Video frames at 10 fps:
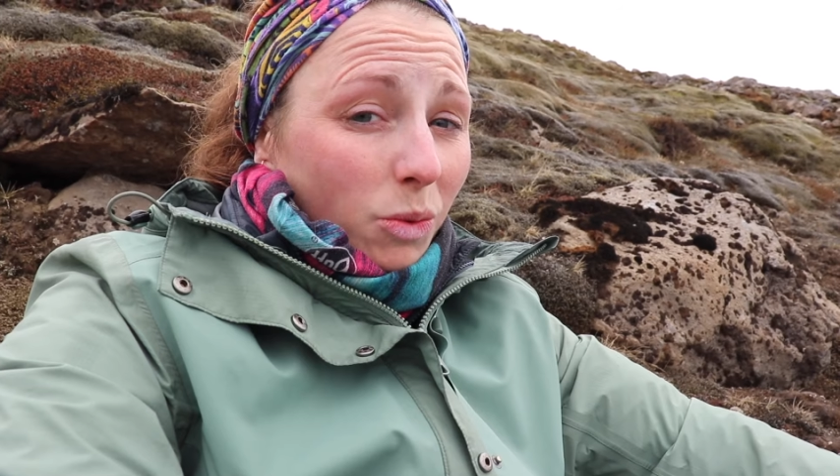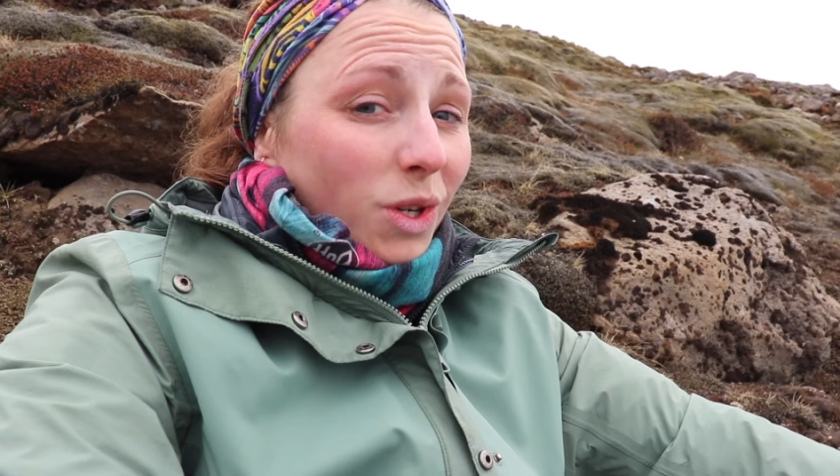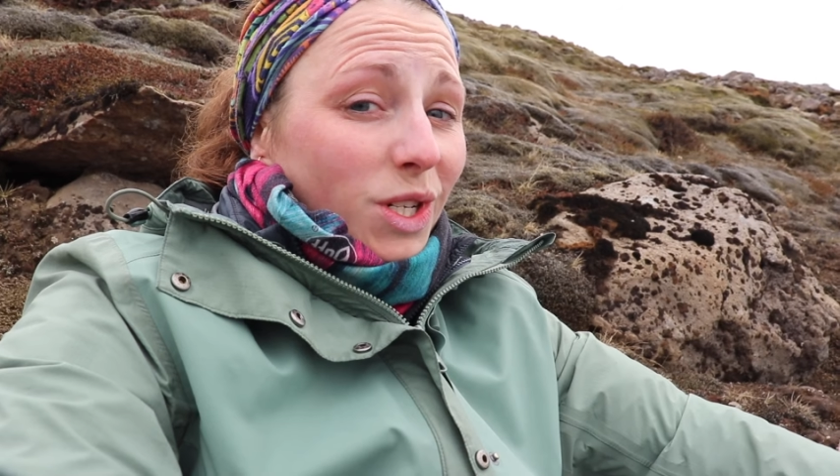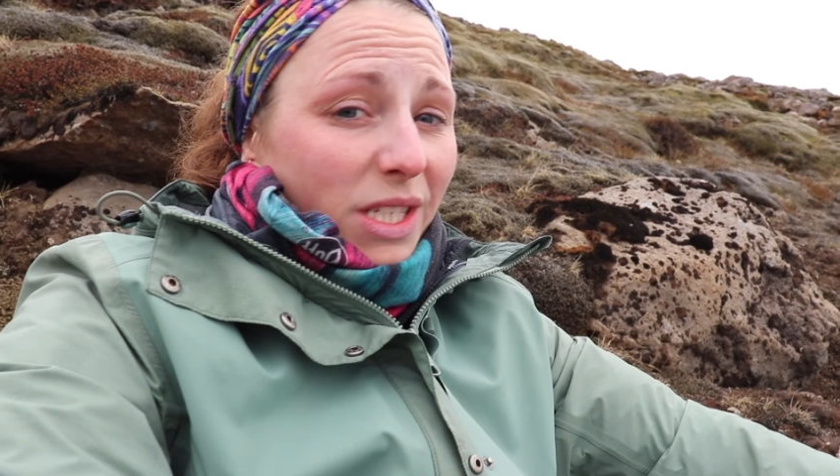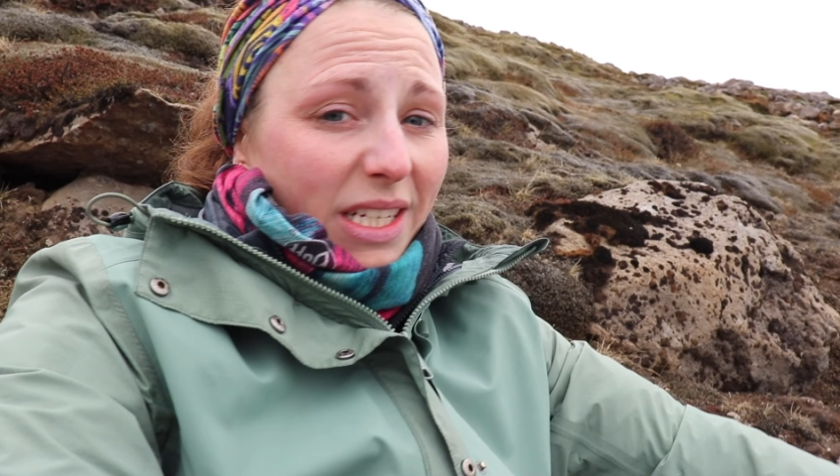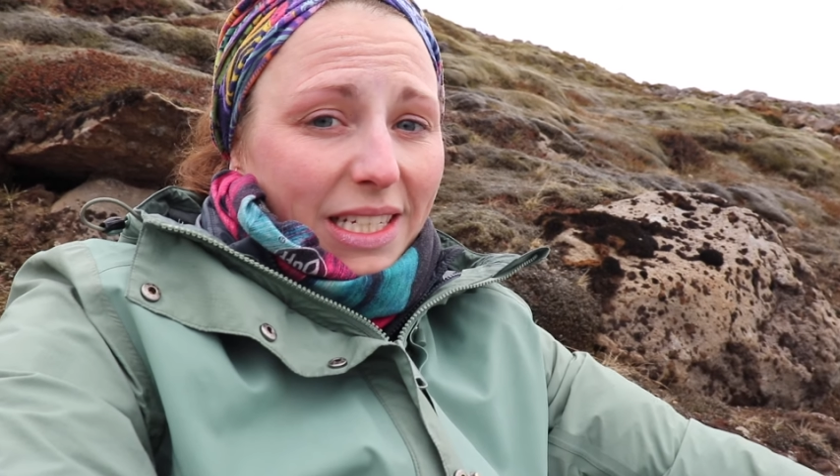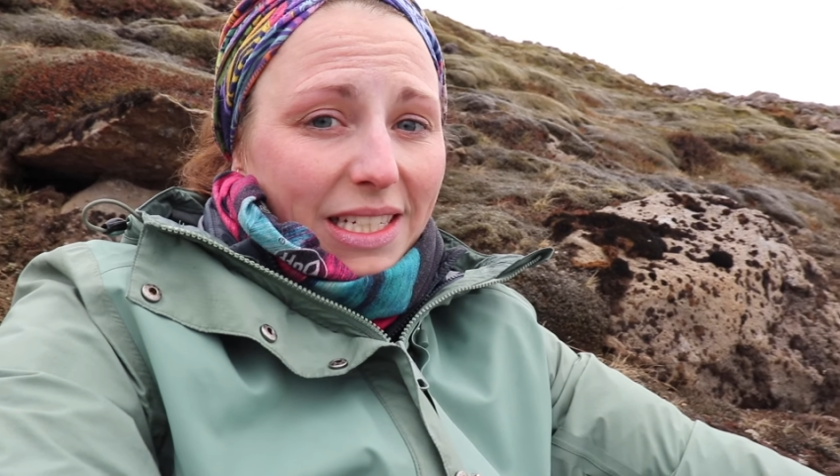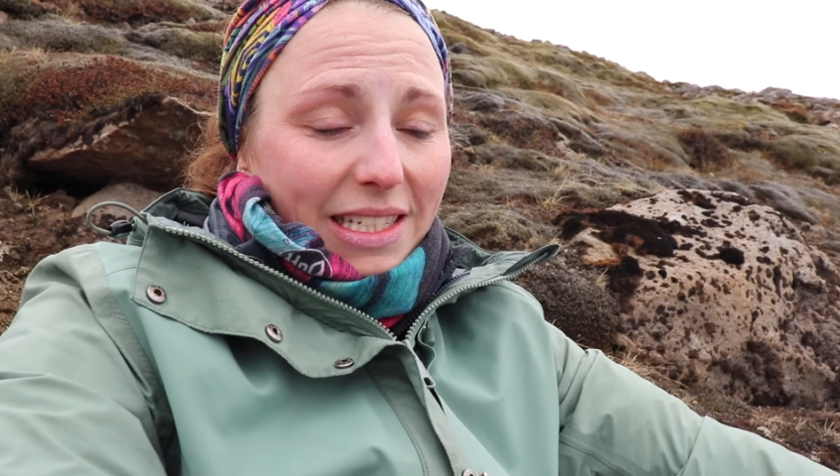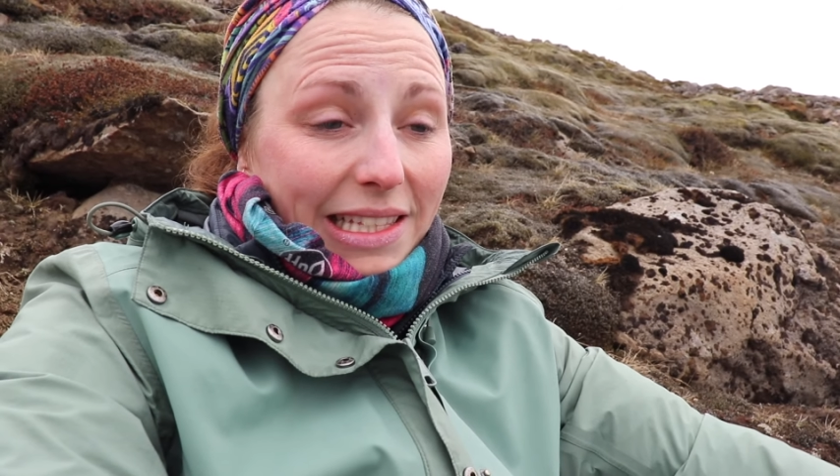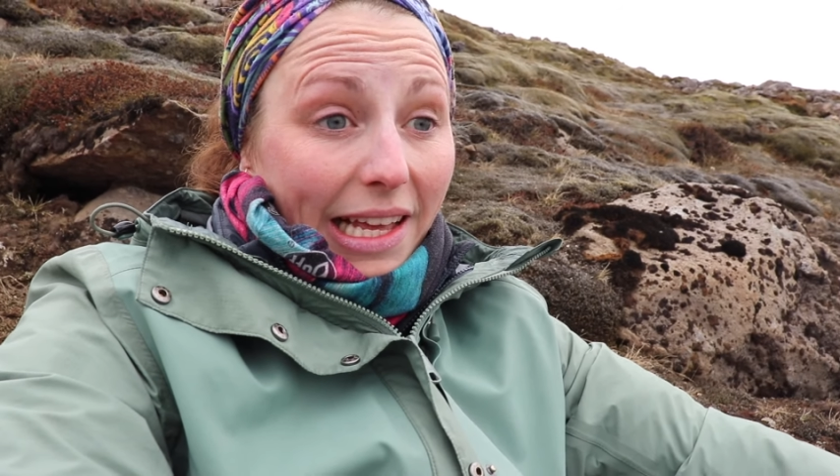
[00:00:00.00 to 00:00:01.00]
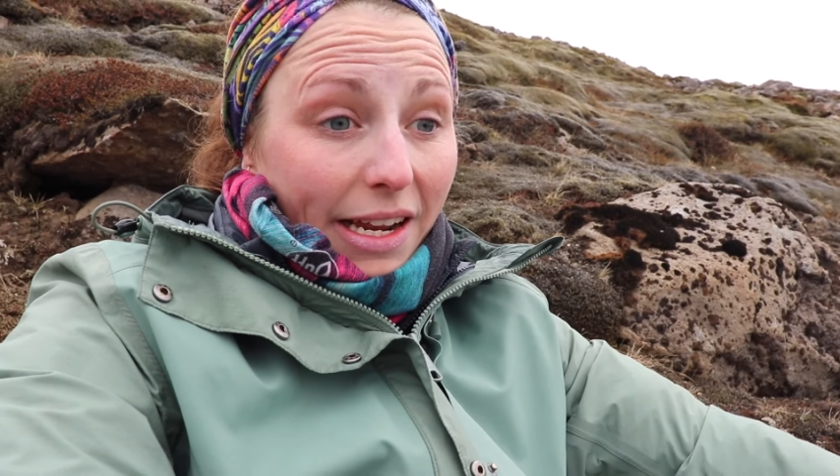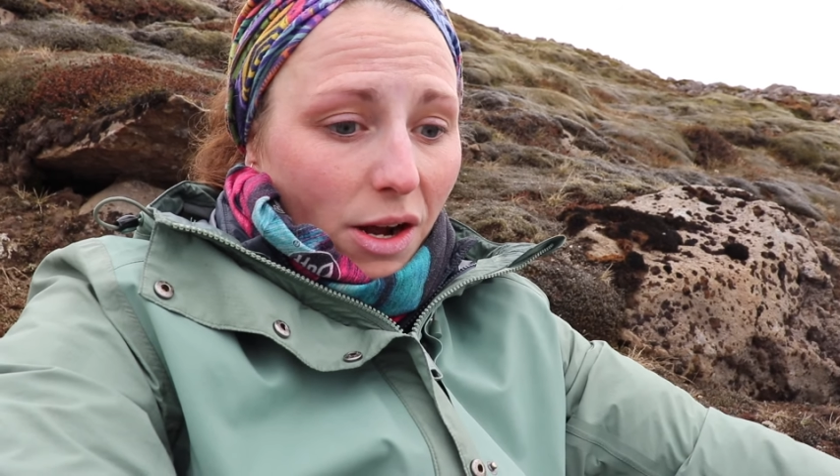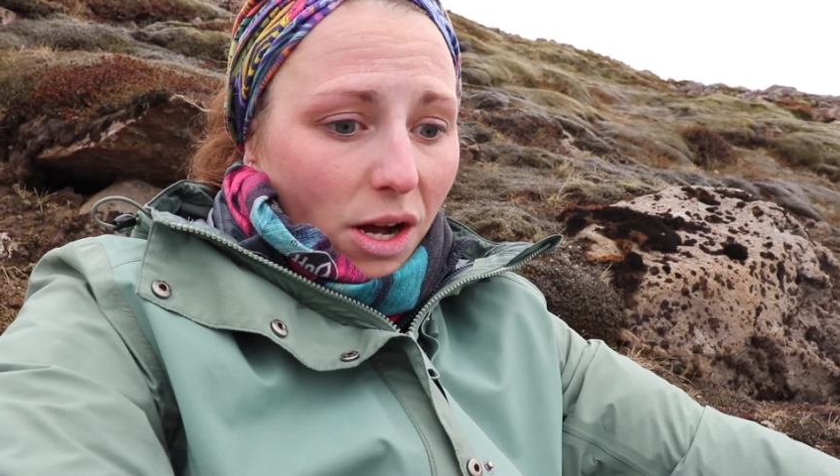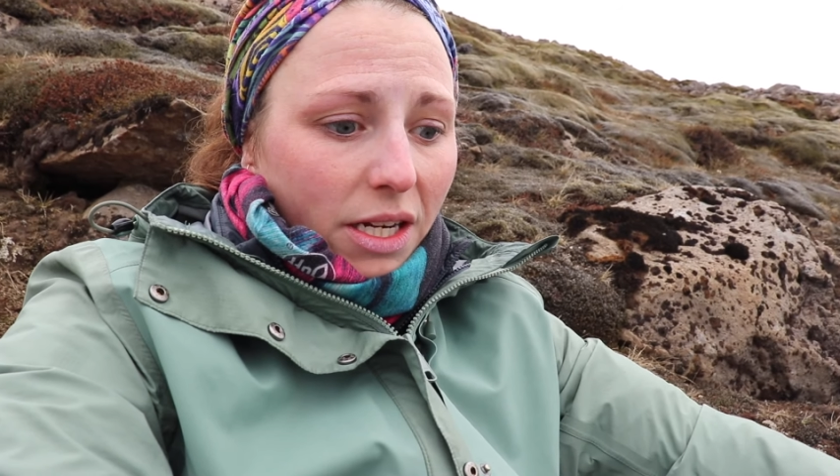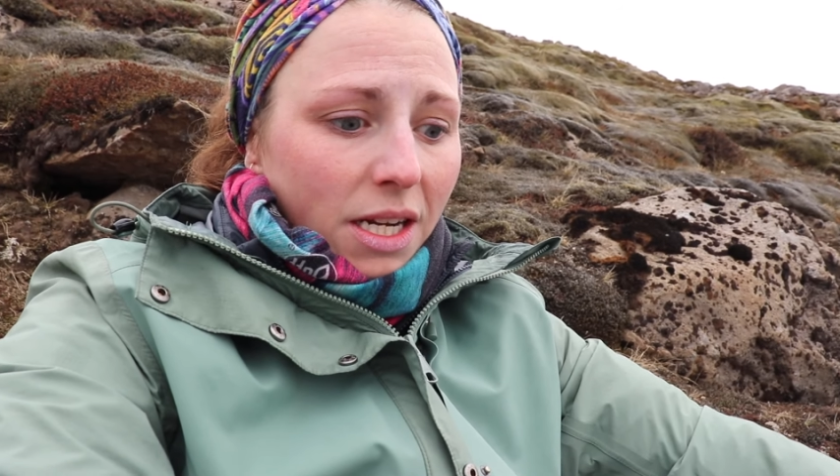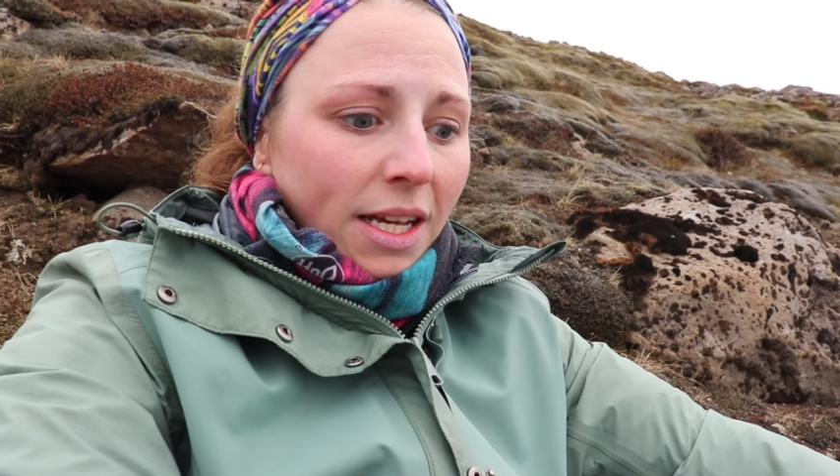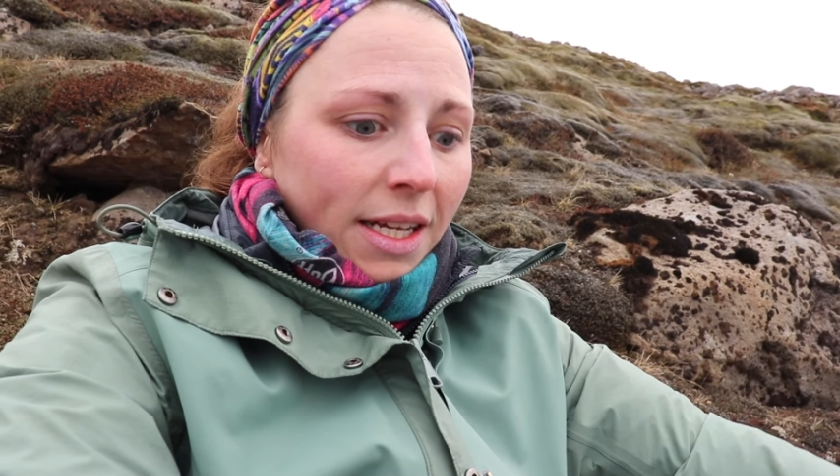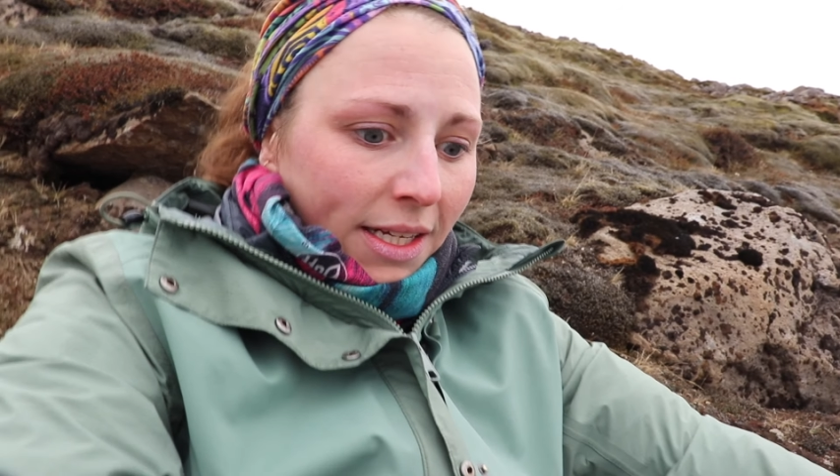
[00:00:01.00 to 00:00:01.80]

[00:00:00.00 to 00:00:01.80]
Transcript: worse than he's letting on.